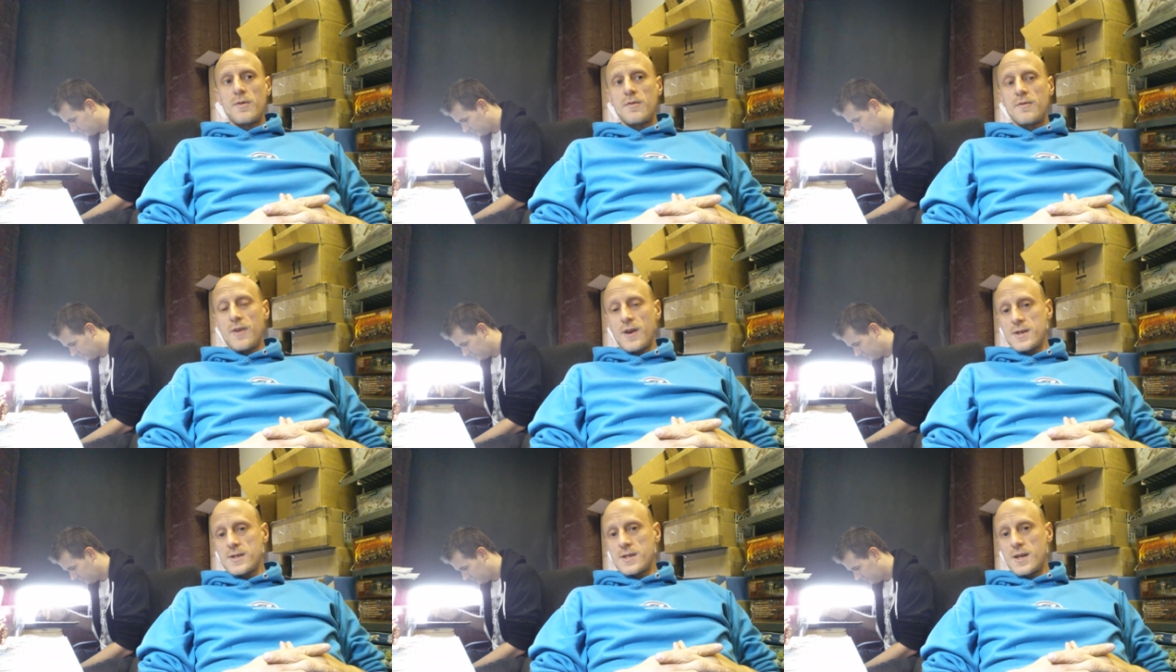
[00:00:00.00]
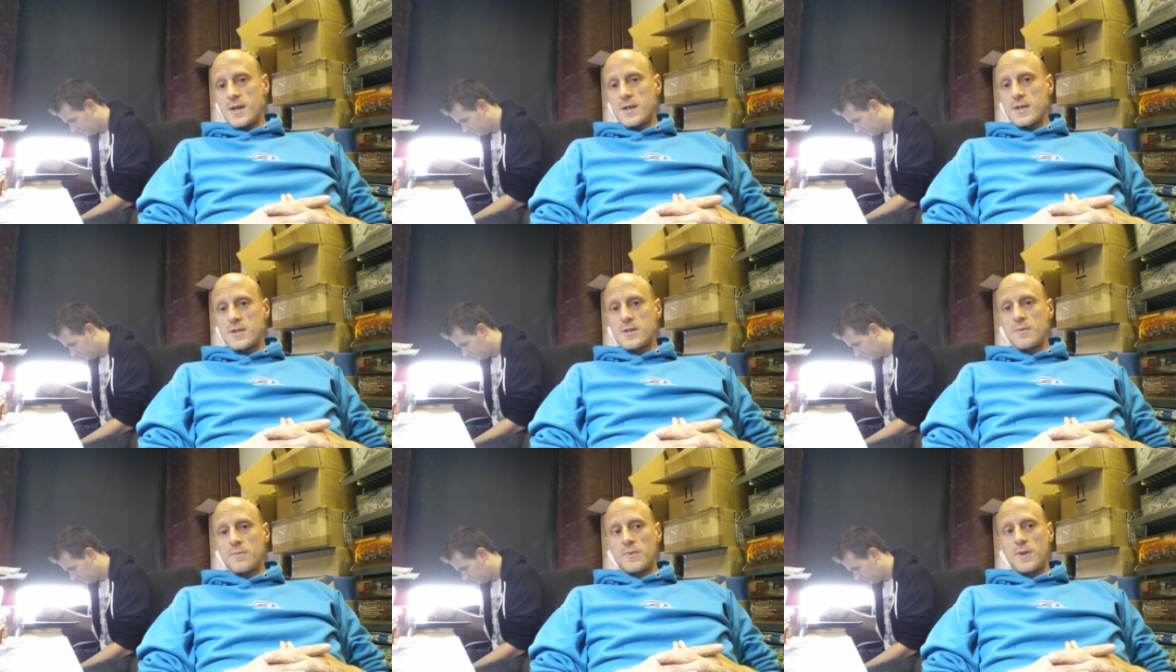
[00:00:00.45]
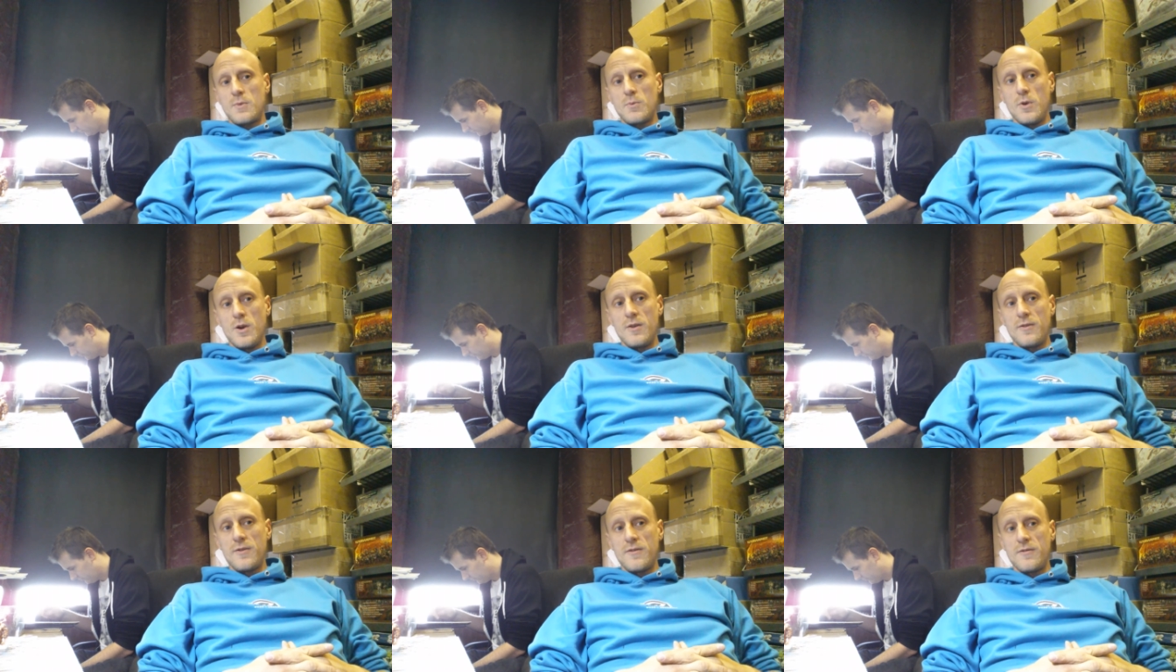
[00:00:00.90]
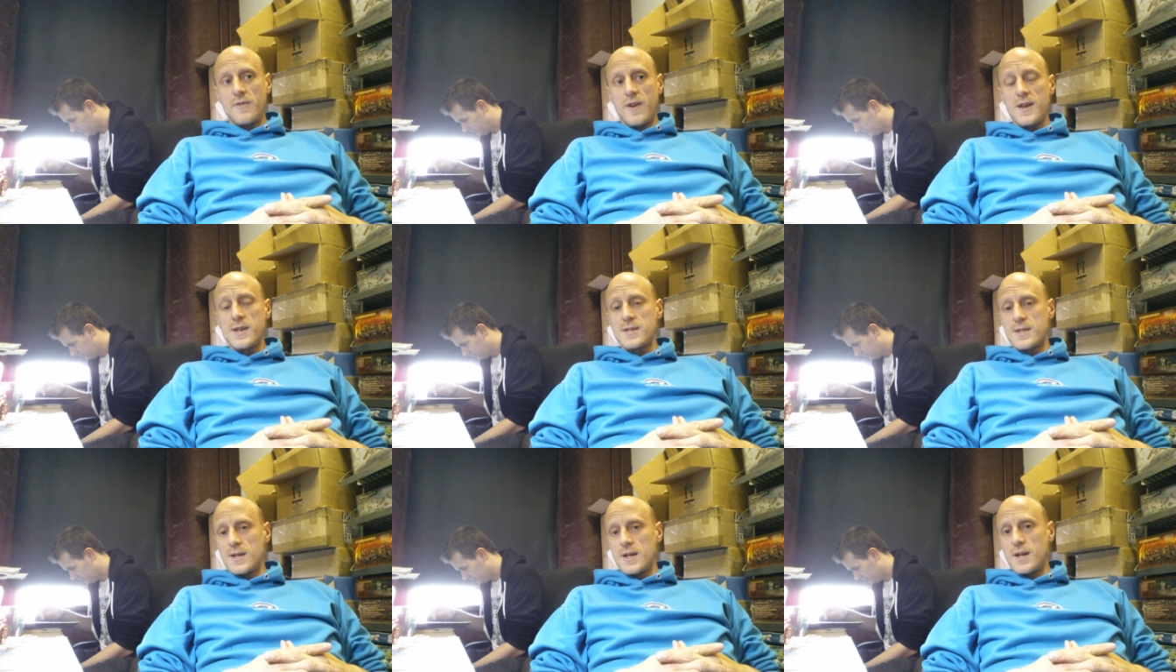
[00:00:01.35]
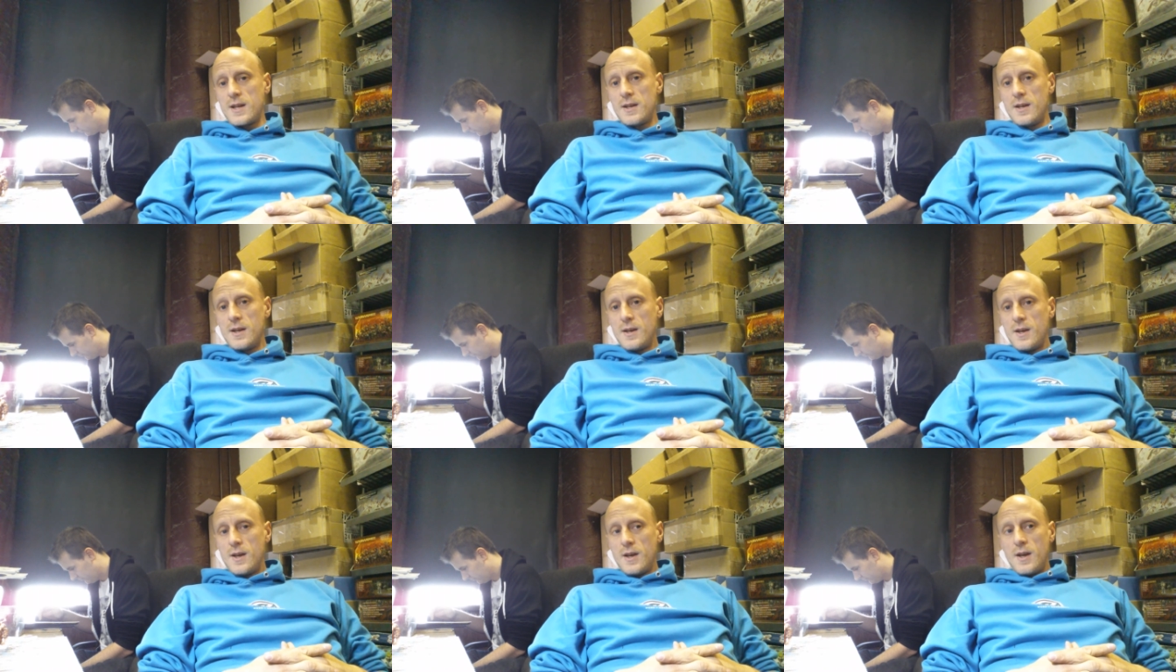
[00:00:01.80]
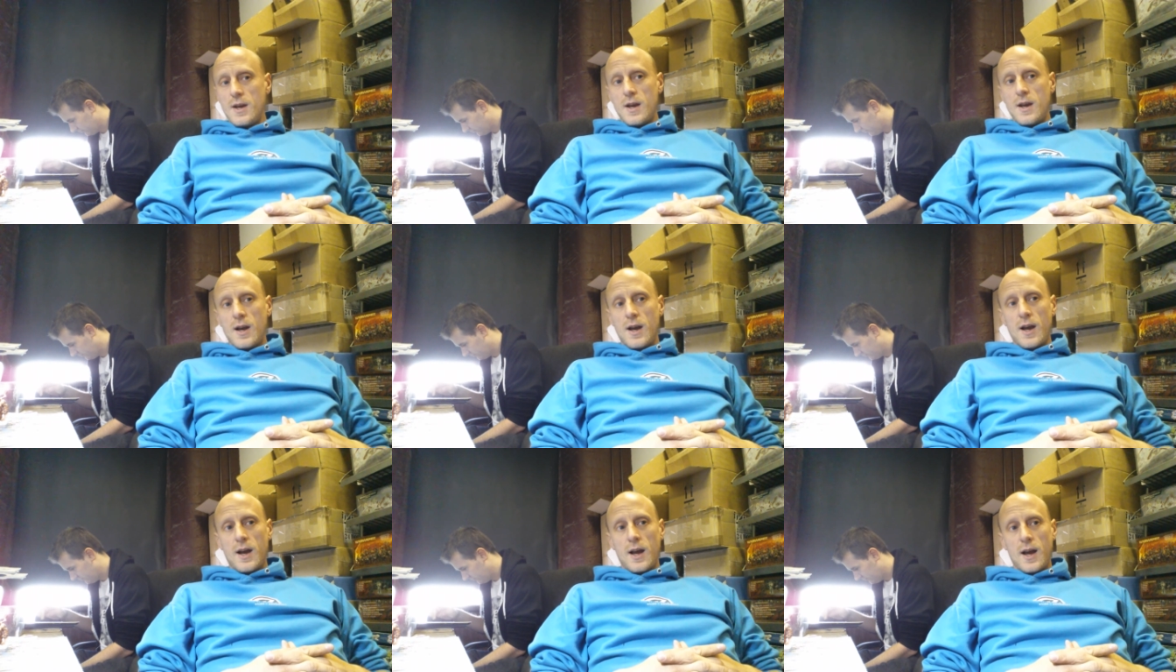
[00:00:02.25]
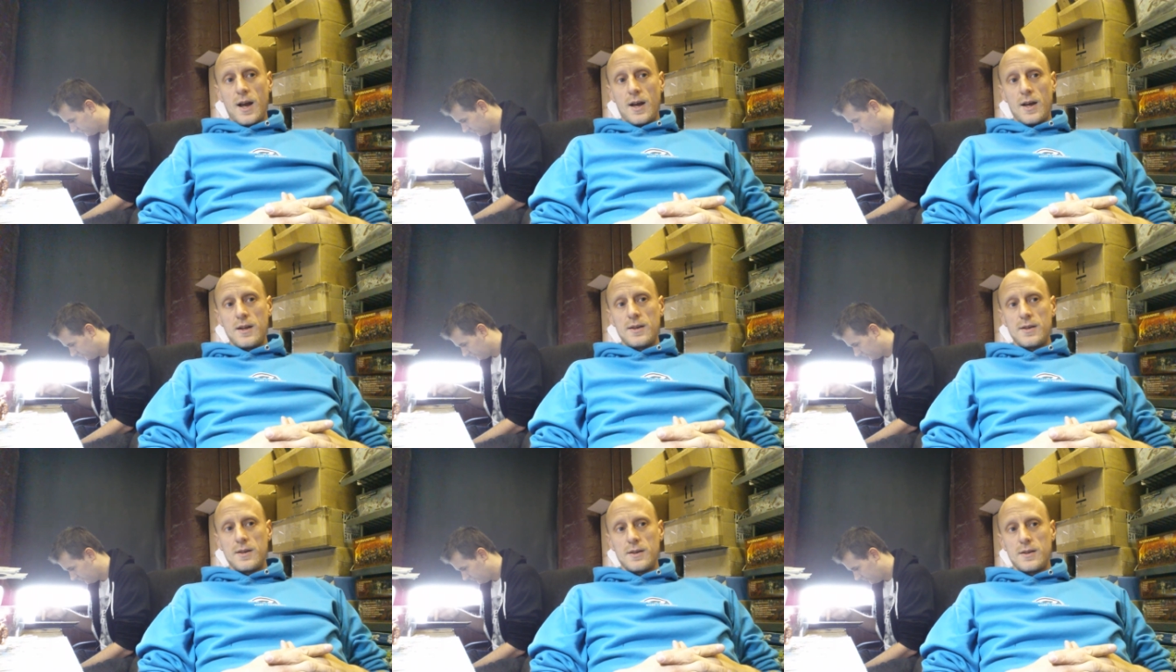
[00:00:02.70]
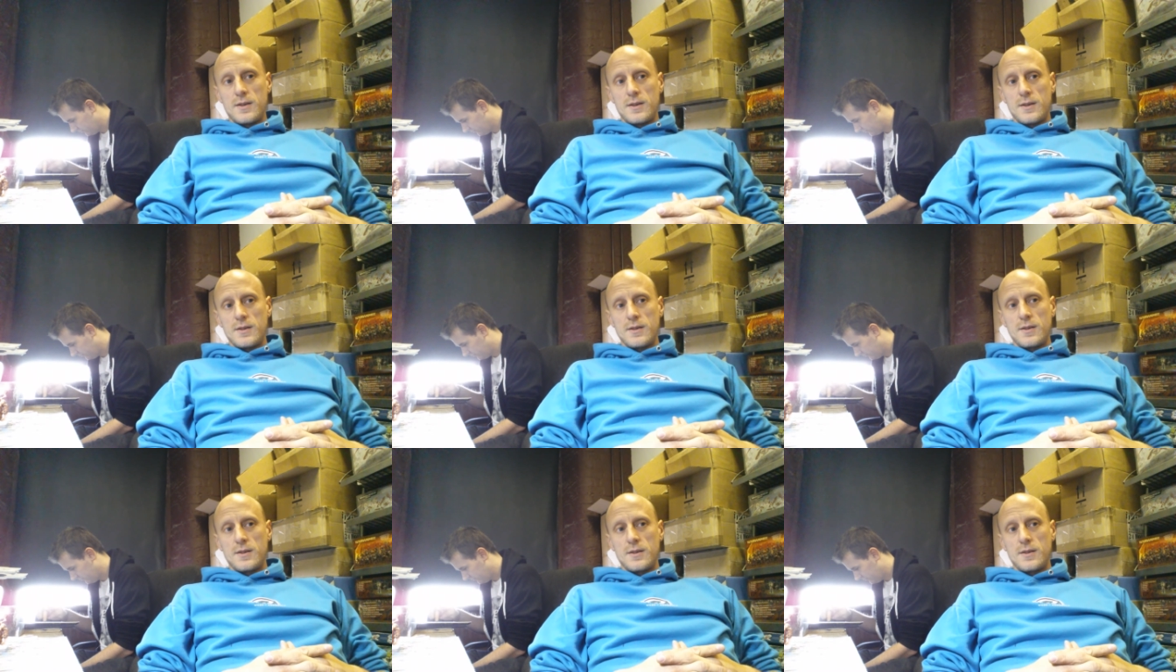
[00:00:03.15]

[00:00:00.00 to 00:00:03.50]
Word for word: invest it in something worth investing in, and